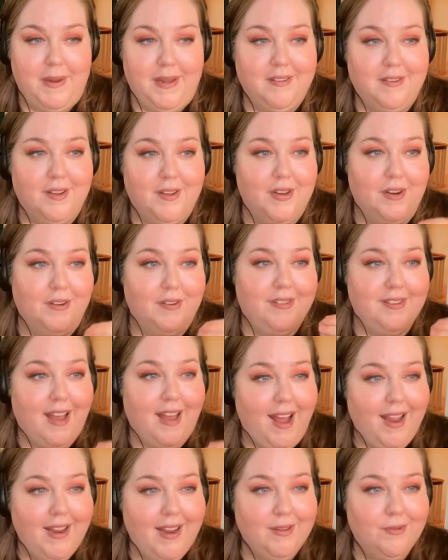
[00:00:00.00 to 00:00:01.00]
based on their
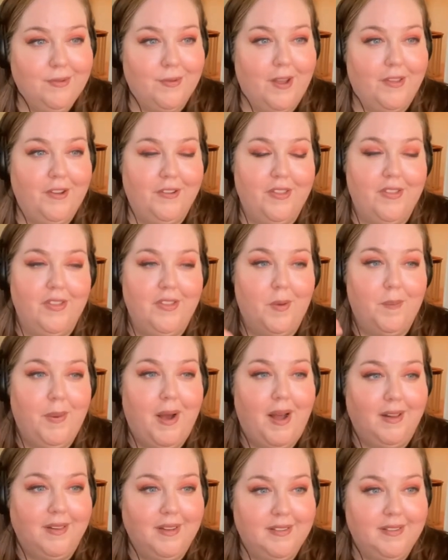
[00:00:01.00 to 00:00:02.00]
size rather than their
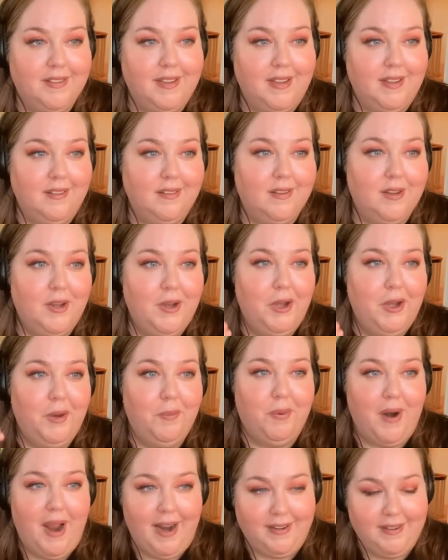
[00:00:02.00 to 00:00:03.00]
policies,
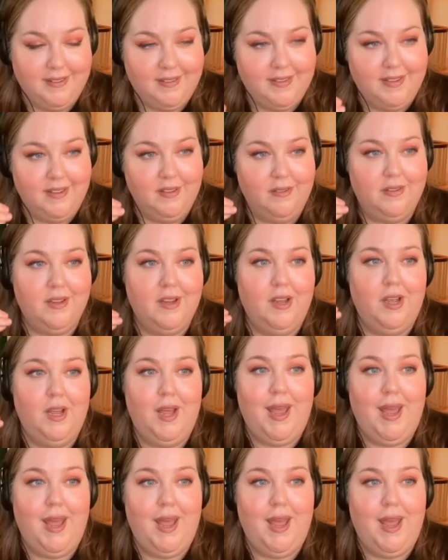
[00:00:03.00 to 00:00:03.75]
practices,